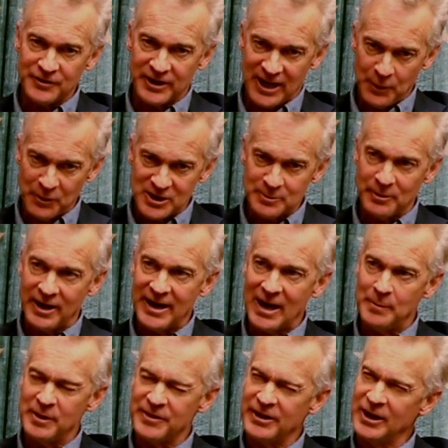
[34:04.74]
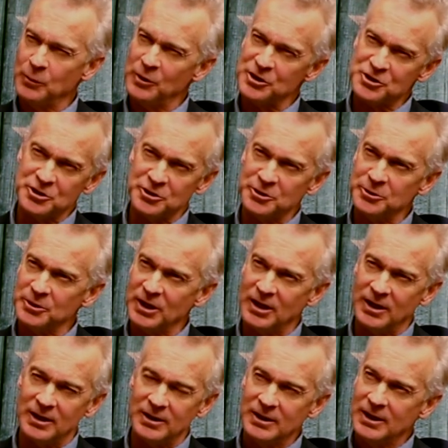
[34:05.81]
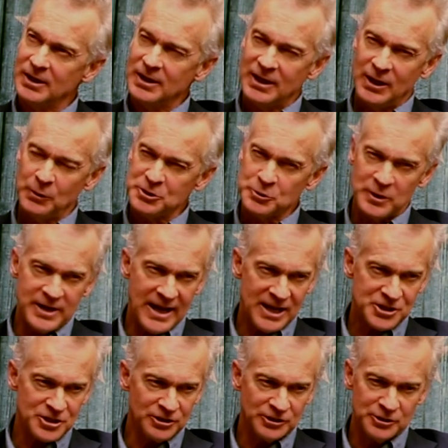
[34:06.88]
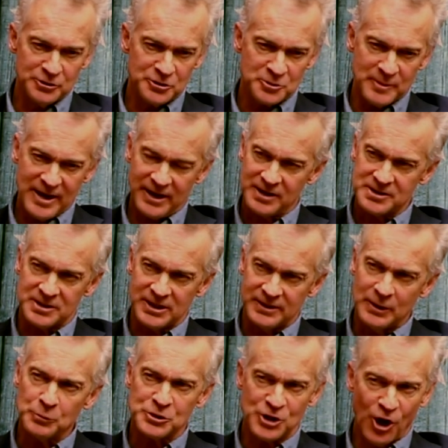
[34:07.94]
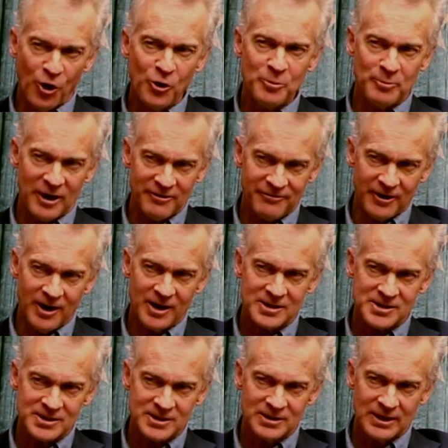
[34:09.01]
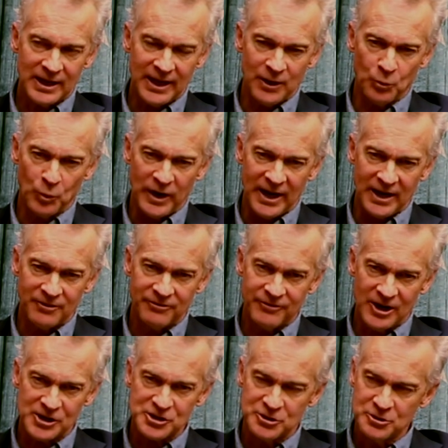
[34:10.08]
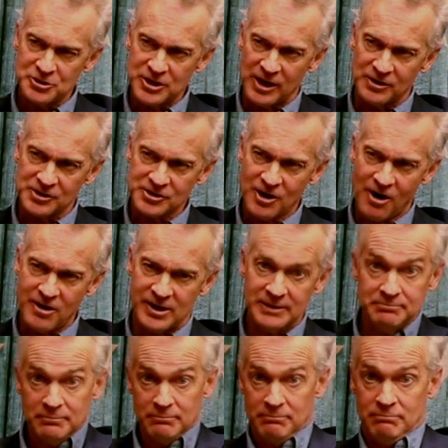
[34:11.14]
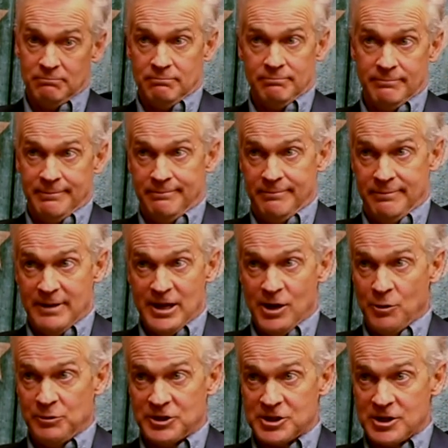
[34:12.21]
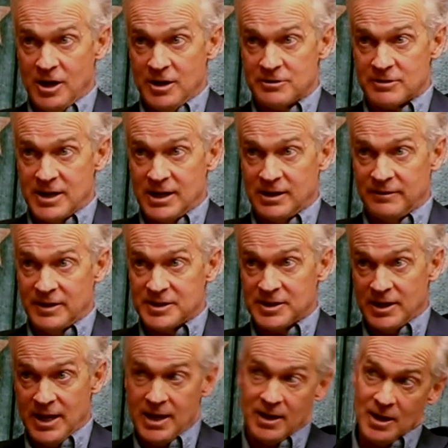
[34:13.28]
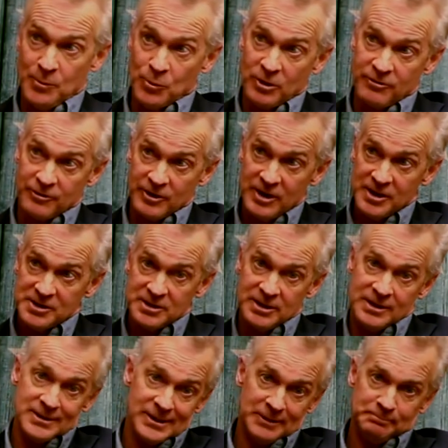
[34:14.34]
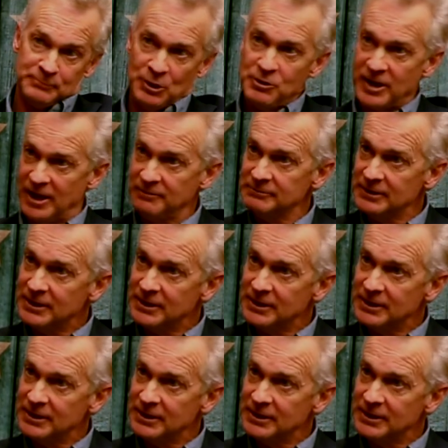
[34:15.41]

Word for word: Then he went to Miami. And then he went to uh, he went to a national news magazine that was owned by Fox. Okay. And when Fox News Channel started, they owned his contract and they said, "Hey, come work for us." And he's like, "Okay."